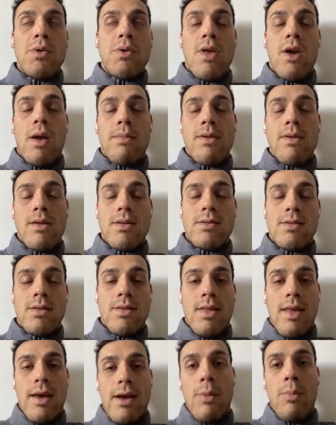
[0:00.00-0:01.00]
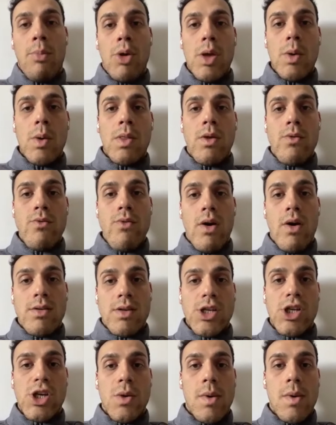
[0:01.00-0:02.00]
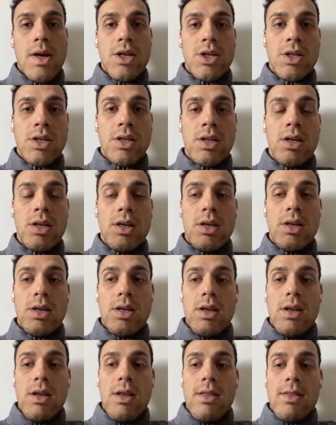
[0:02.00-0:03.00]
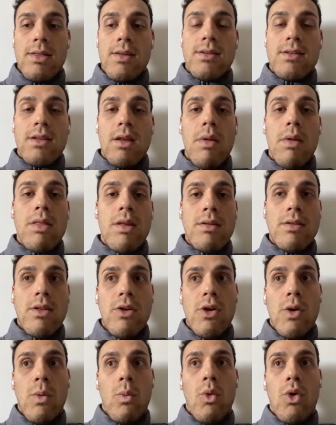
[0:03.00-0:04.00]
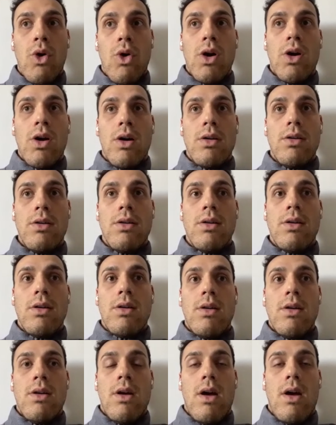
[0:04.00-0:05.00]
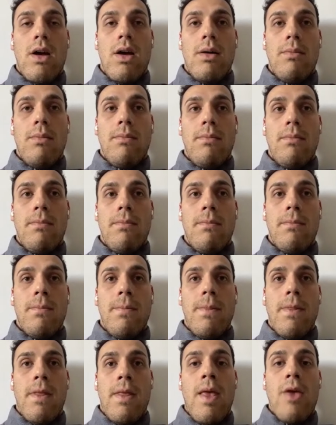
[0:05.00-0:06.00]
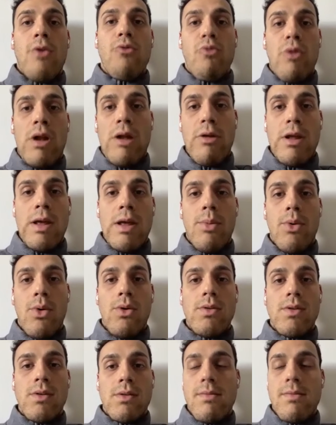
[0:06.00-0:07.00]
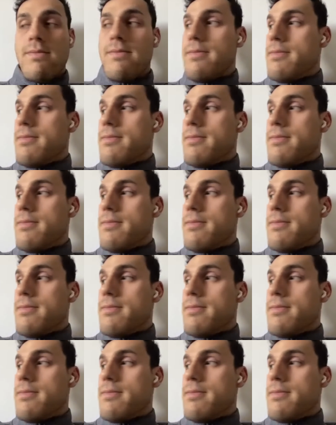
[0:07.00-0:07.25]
Circumstances that could put you in the wrong situation. There's so many things you can work on. That's really, really important.